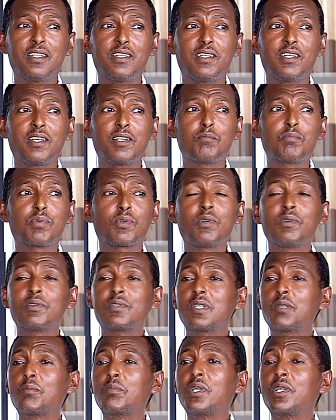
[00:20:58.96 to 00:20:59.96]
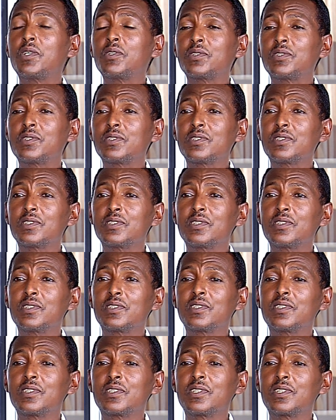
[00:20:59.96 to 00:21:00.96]
they brought about,
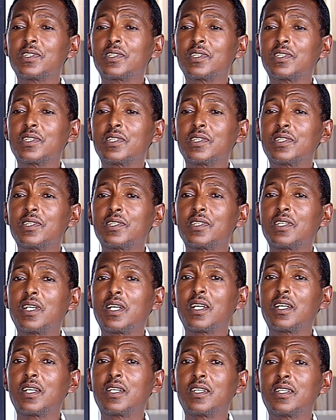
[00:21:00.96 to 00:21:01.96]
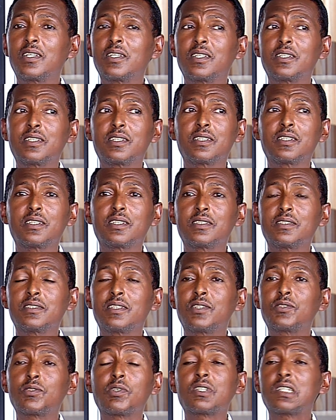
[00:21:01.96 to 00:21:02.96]

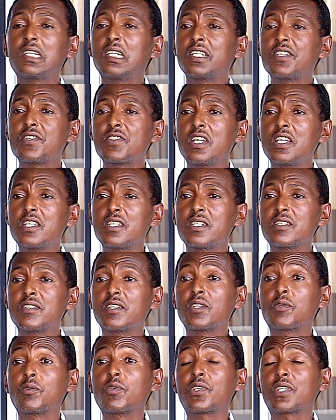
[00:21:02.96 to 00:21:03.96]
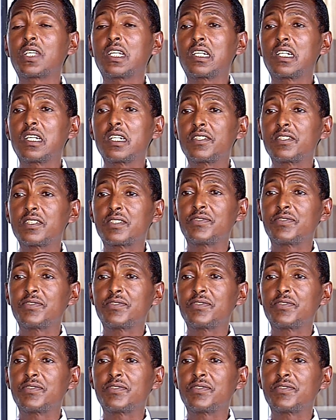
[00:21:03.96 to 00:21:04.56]
they totally changed their working culture